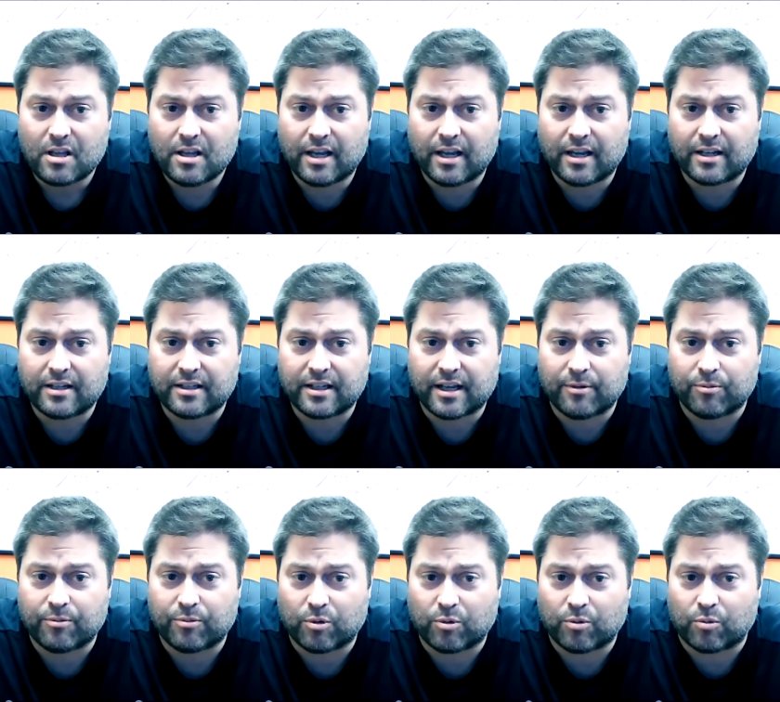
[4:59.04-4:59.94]

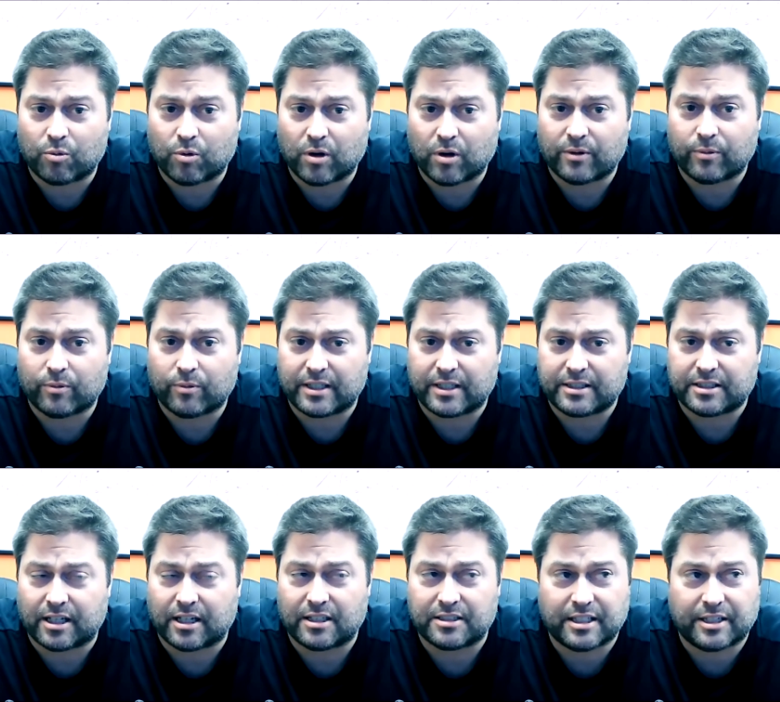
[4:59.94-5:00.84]
And what it
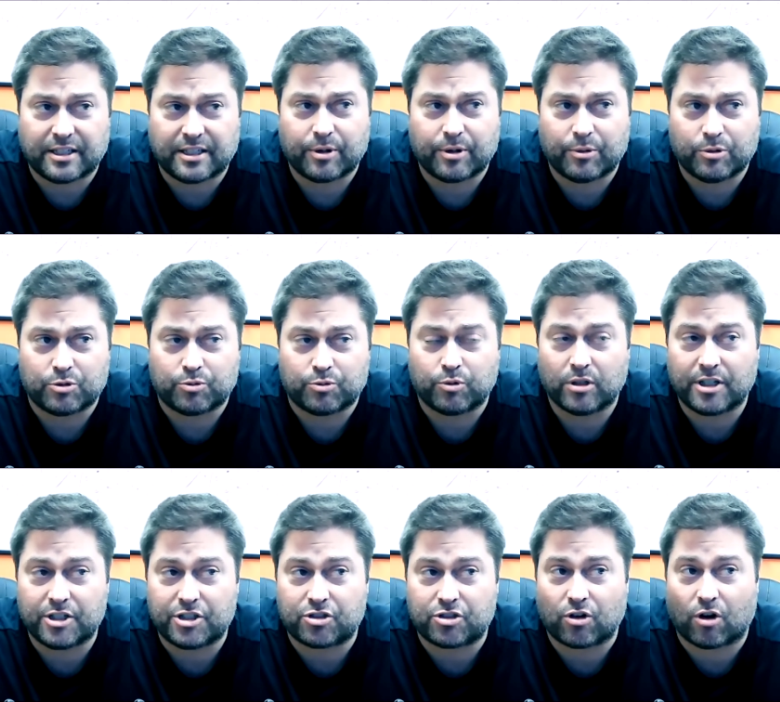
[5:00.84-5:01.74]
does, it was
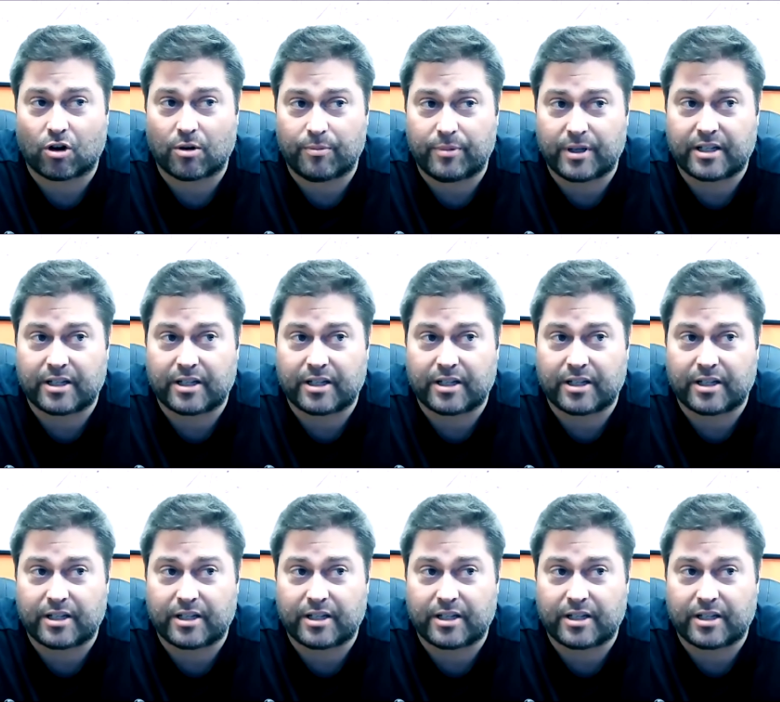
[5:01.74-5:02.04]
really started